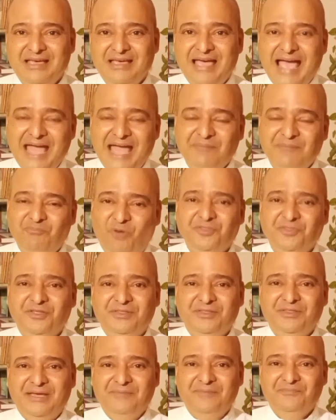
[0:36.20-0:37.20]
And both
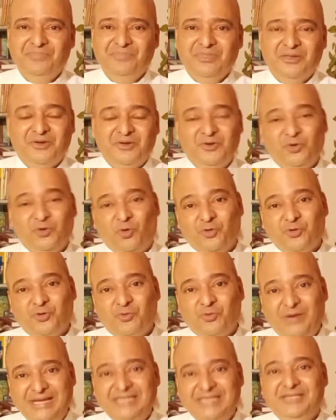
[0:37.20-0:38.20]
of them,
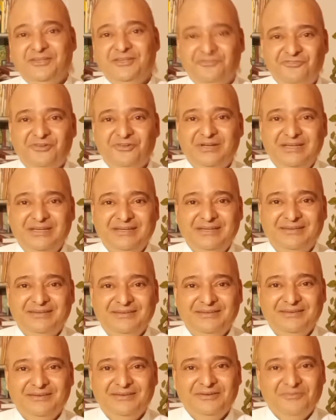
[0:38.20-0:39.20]
though quite different,
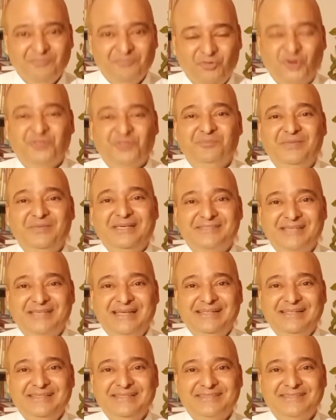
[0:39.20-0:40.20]
both make
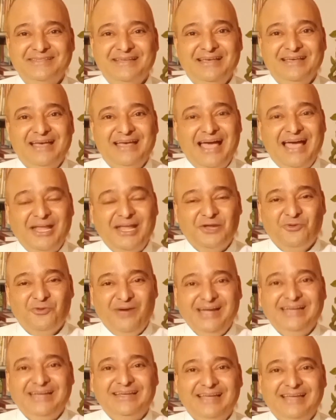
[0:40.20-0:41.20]
sense and
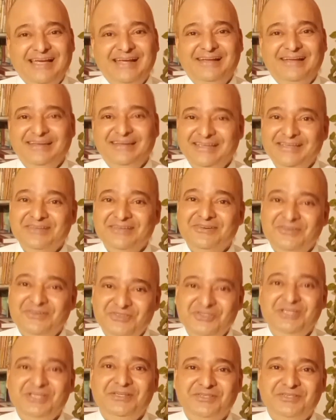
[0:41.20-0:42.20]
quite likely
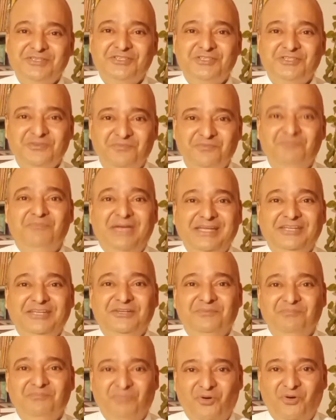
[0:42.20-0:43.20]
Jesus
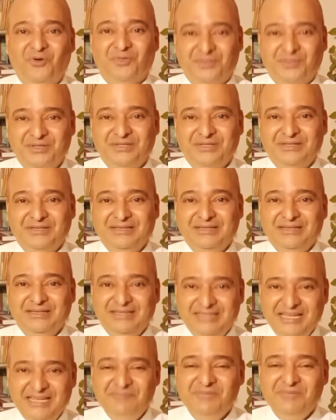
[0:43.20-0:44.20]
meant both.
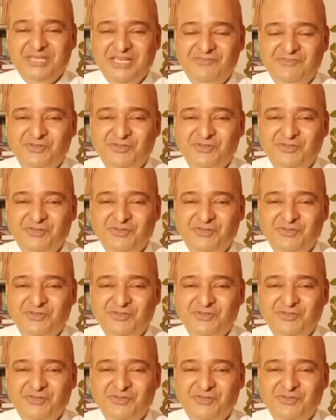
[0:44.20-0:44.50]
Let me give